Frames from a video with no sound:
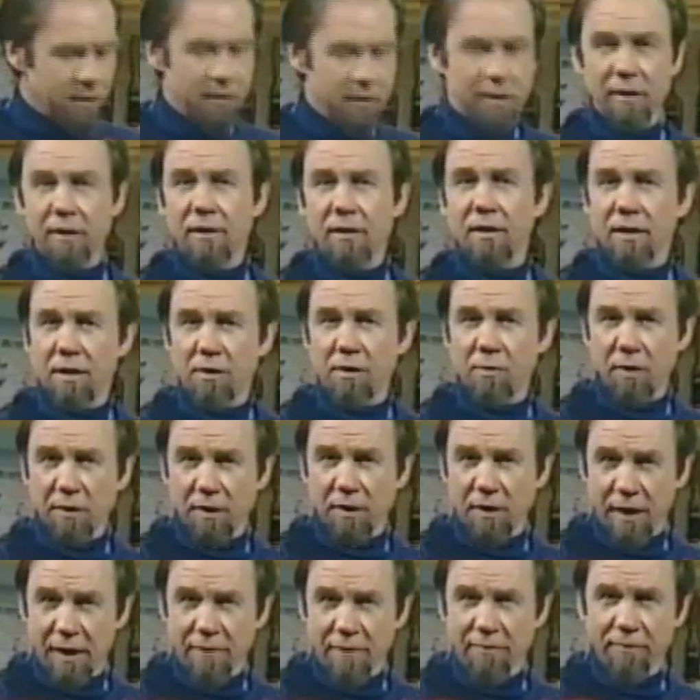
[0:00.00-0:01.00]
along and you
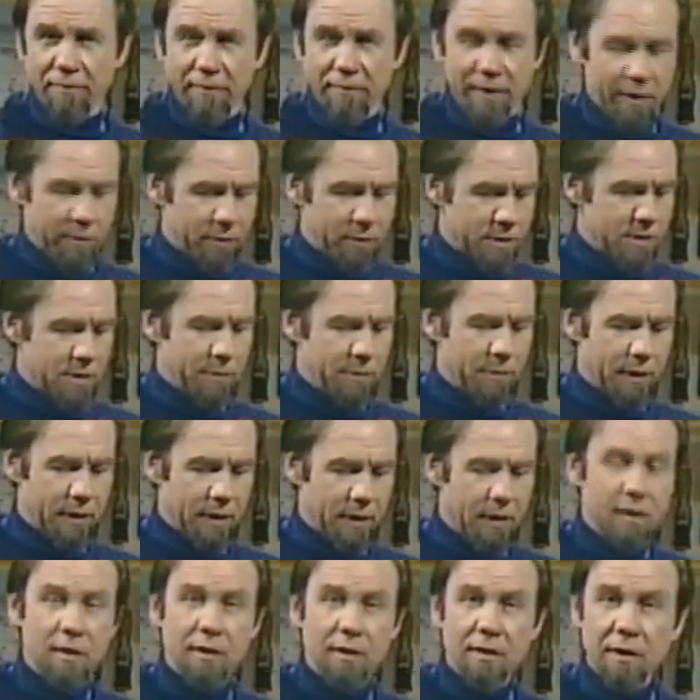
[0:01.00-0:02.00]
wanted to have a fight with
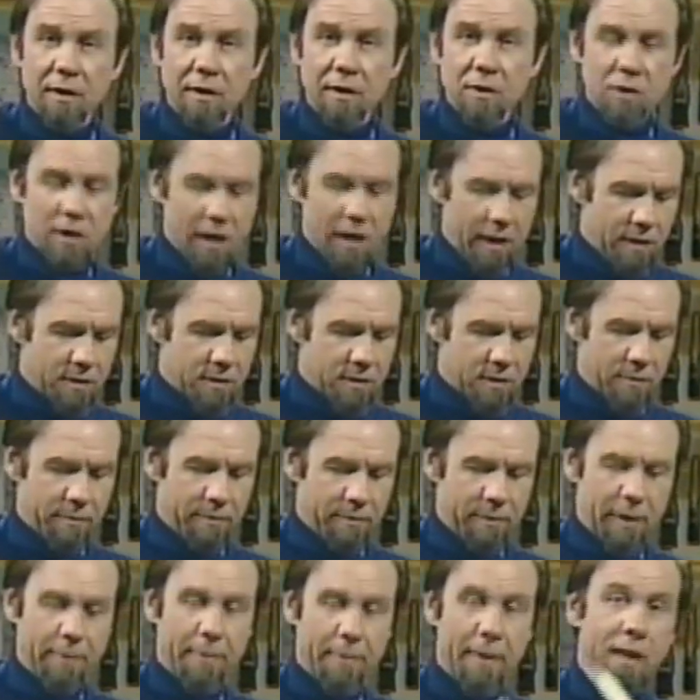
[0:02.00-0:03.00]
somebody, you could challenge them
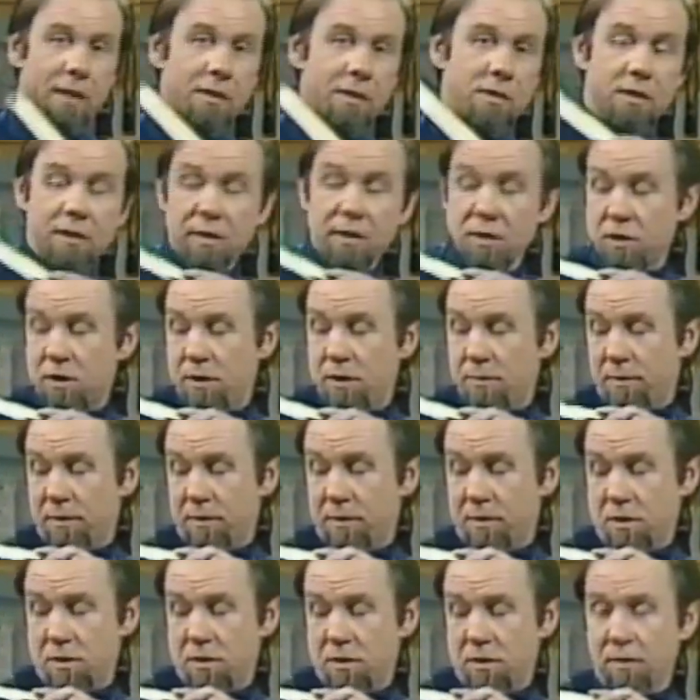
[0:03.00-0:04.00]
by balancing a chip
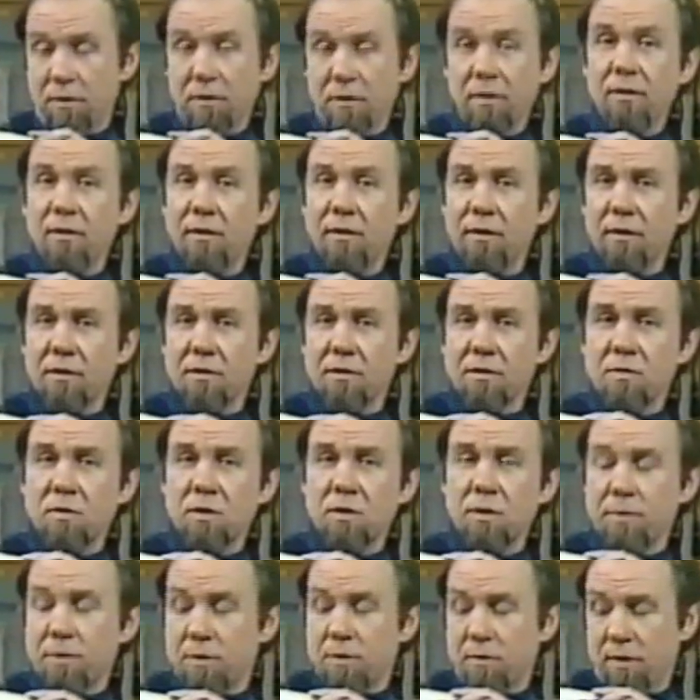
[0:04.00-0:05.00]
on your shoulder, there are lots of
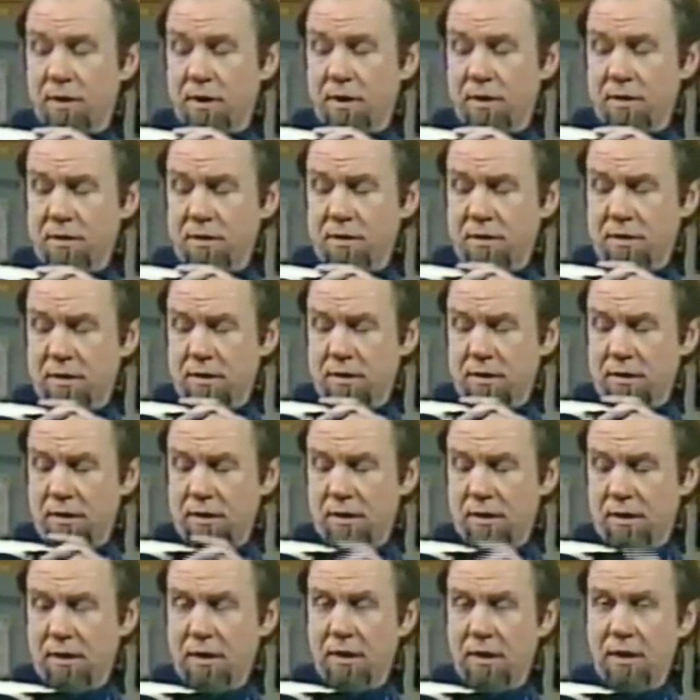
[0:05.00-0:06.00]
chips around,
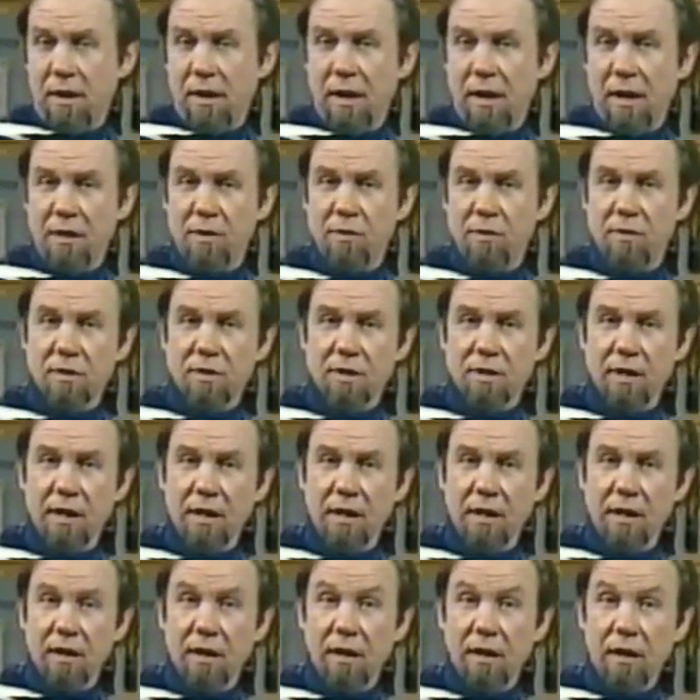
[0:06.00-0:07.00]
and you'd
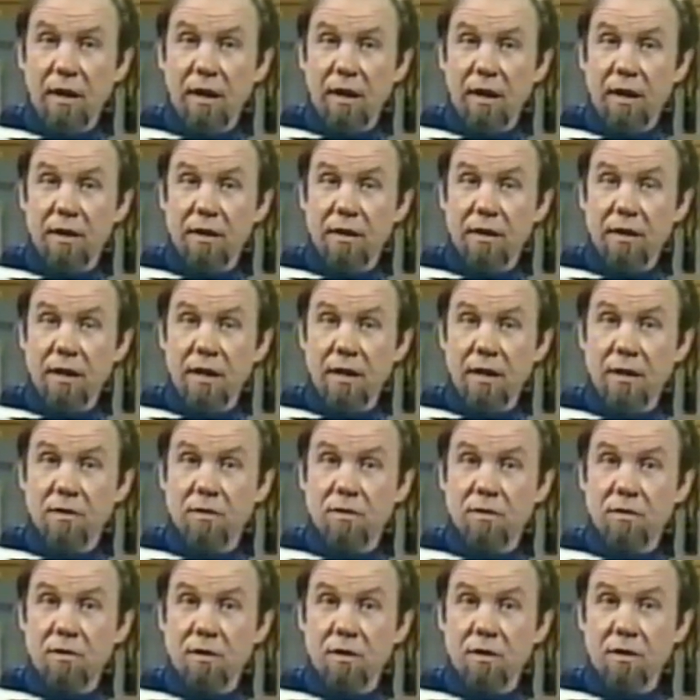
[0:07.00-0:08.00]
say, I dare
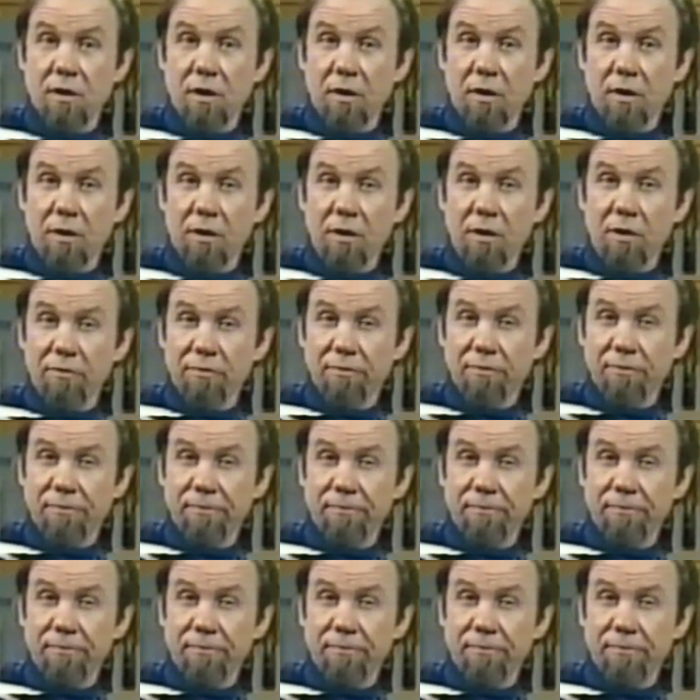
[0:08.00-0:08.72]
you to knock it off.